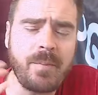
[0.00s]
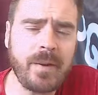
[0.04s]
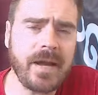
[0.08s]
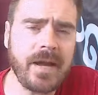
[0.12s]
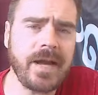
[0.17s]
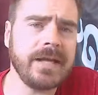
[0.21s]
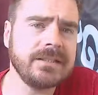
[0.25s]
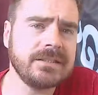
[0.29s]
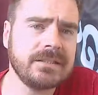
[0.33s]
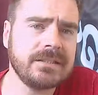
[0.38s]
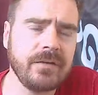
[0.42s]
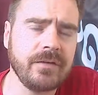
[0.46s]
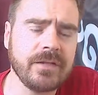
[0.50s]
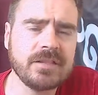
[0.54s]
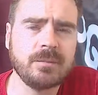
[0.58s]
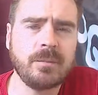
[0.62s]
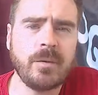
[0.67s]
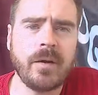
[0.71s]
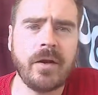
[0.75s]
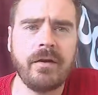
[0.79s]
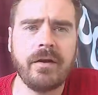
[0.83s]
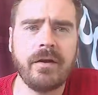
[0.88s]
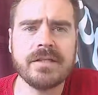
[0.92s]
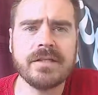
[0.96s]
bags of
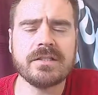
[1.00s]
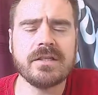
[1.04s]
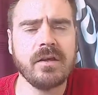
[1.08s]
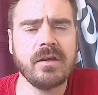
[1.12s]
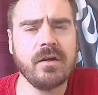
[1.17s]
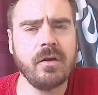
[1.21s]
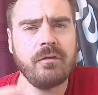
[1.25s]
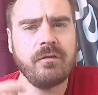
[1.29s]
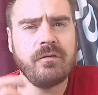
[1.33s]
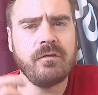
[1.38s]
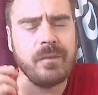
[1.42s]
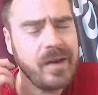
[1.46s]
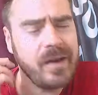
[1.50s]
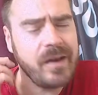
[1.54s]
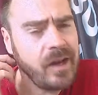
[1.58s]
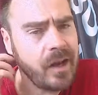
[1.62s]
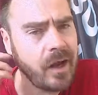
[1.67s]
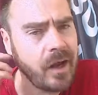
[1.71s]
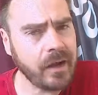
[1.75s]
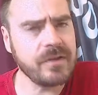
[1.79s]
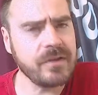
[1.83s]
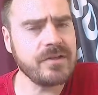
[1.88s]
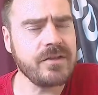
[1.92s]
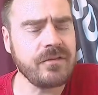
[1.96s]
experience, they come from a
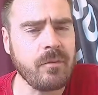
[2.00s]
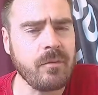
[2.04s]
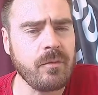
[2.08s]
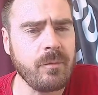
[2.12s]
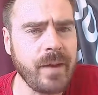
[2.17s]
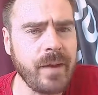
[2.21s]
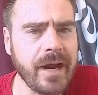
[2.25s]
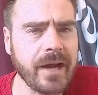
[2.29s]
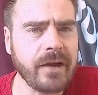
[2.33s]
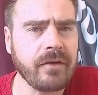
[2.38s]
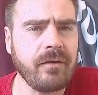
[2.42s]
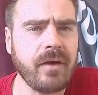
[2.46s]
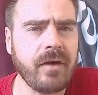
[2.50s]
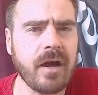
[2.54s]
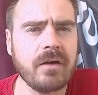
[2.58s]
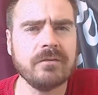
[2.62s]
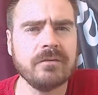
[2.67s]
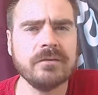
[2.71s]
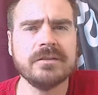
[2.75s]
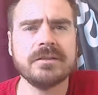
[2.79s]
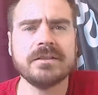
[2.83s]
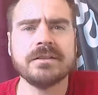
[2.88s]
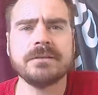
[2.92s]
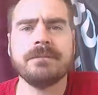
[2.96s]
lot of different
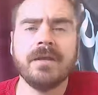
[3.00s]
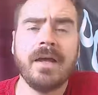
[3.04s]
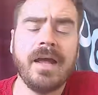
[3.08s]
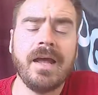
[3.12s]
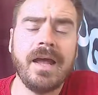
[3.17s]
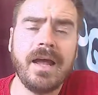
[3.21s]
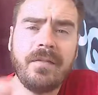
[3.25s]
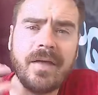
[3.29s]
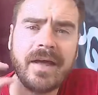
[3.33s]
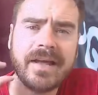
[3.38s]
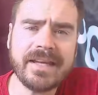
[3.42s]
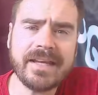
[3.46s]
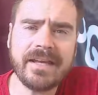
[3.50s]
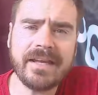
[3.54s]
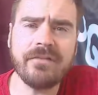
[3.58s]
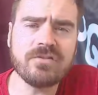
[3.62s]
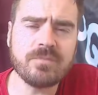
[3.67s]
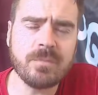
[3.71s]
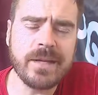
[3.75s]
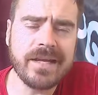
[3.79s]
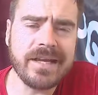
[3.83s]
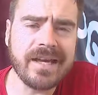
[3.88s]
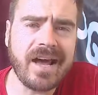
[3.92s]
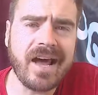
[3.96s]
backgrounds, and that gives
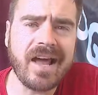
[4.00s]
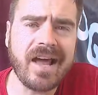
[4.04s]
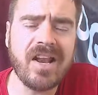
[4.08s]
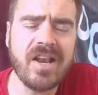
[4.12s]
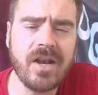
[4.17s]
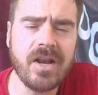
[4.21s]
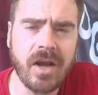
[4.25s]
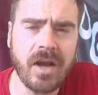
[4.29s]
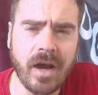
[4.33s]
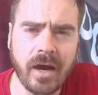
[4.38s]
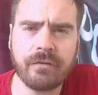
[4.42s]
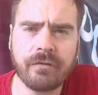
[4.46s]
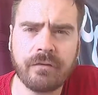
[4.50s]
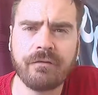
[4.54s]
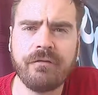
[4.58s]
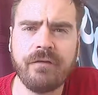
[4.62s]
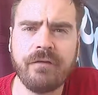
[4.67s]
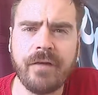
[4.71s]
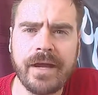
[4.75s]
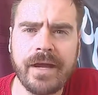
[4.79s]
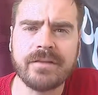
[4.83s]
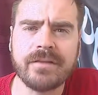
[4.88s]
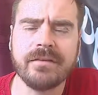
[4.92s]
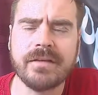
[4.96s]
me a lot of
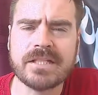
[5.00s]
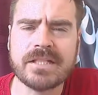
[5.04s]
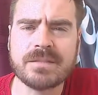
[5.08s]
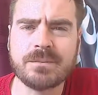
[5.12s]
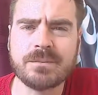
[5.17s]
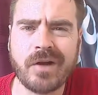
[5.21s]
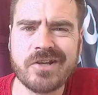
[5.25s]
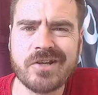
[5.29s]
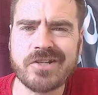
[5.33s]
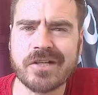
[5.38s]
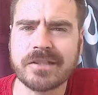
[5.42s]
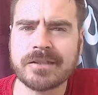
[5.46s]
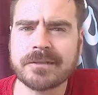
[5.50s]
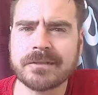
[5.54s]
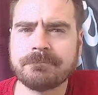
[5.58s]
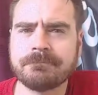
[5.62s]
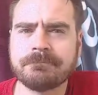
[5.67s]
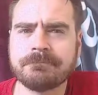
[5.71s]
faith in this project.